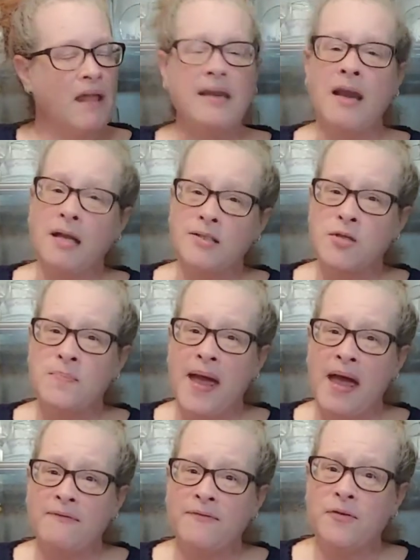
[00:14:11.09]
That's
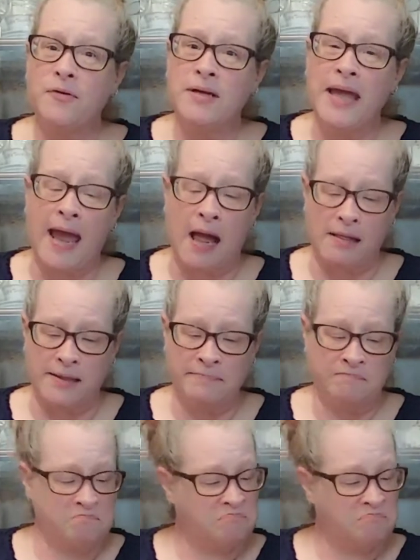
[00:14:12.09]
about for a gallon.